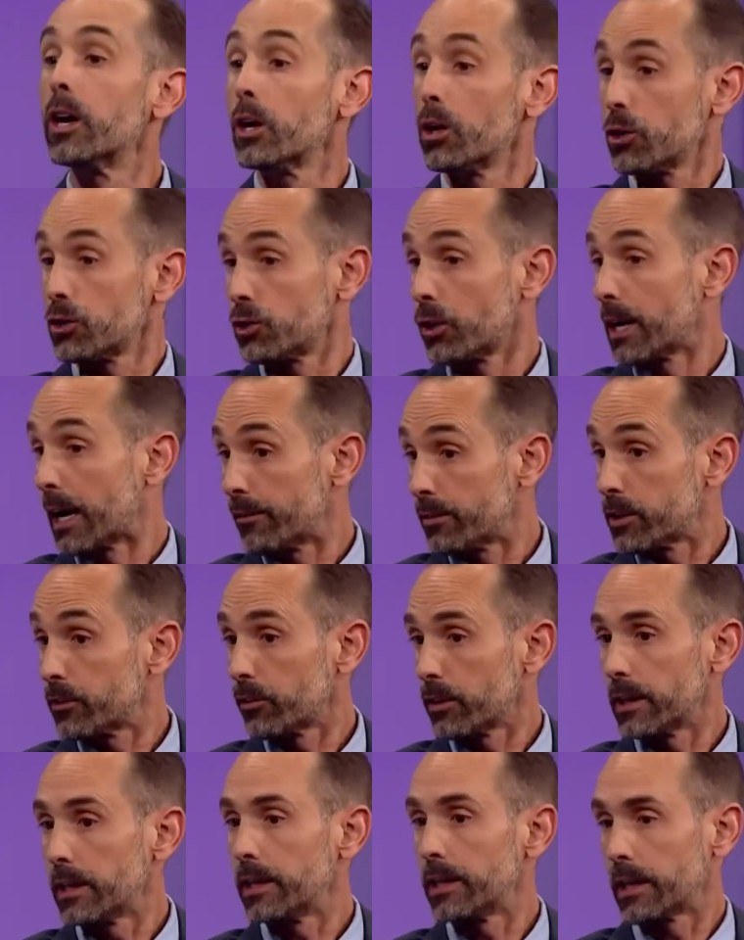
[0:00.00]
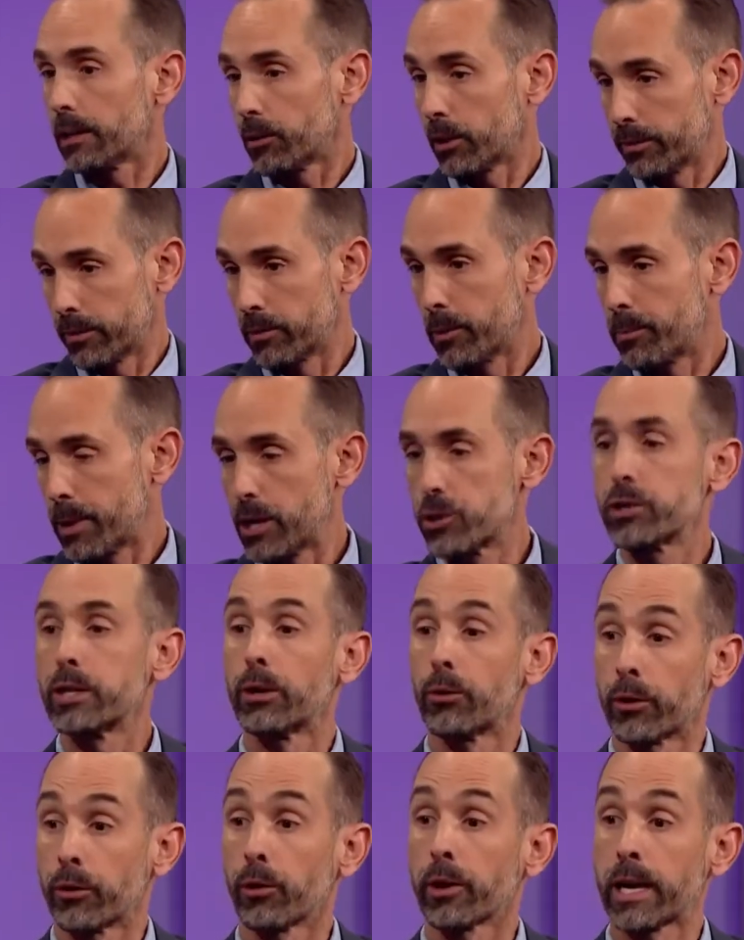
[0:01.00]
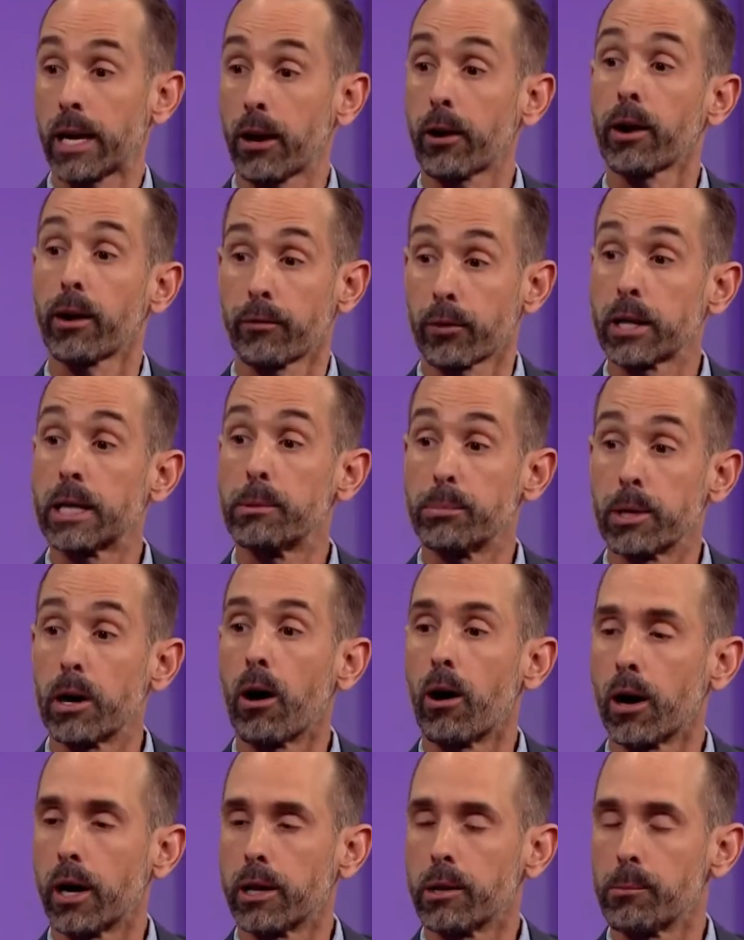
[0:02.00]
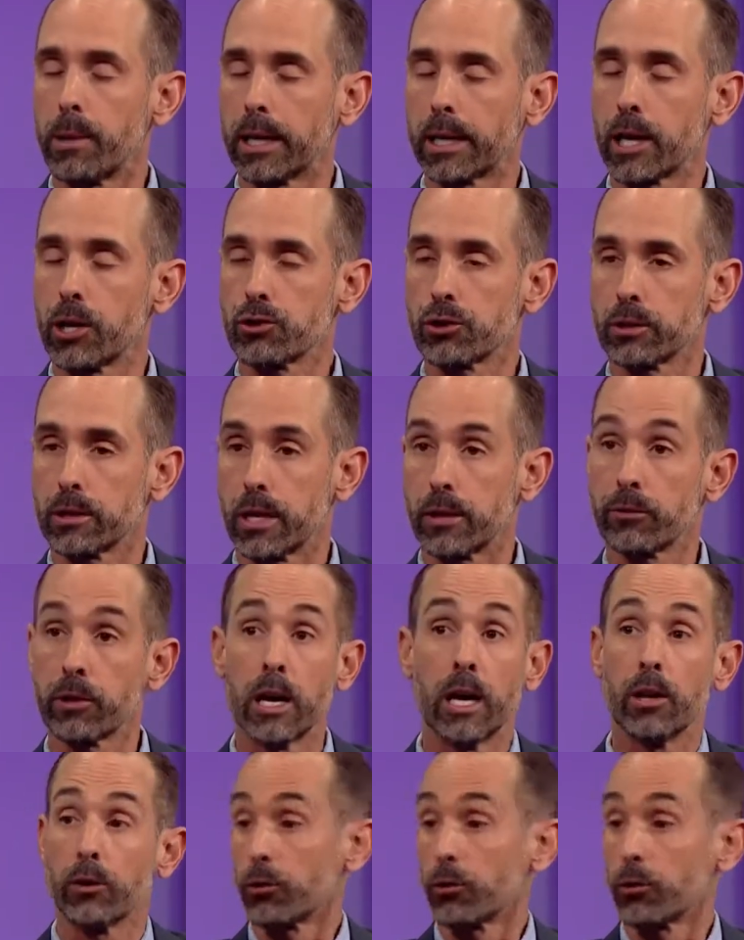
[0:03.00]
should obviously, the patient or their caregiver, keep an eye on the medication list.